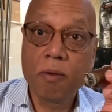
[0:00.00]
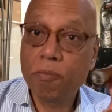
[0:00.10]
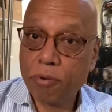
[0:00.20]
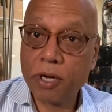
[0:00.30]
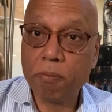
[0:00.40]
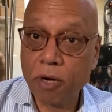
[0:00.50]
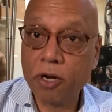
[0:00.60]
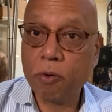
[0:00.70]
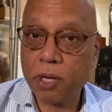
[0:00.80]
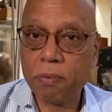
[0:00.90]
pretty blown
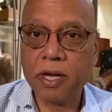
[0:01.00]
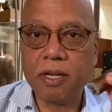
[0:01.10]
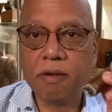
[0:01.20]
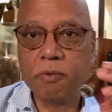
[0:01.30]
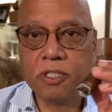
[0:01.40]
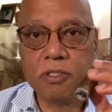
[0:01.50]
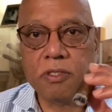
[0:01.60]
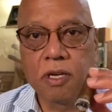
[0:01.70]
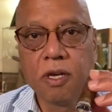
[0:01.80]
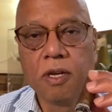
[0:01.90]
away by it, which is
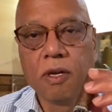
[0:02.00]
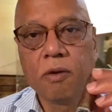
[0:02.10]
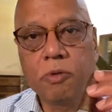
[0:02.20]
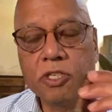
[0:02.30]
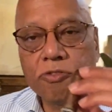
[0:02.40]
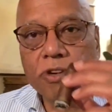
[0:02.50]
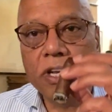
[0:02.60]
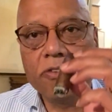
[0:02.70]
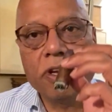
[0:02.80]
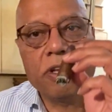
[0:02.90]
really,
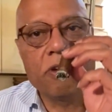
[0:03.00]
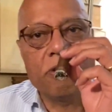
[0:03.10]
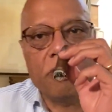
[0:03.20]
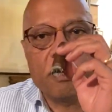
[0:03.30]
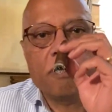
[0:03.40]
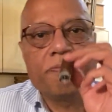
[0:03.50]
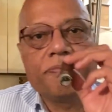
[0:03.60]
really good, you know.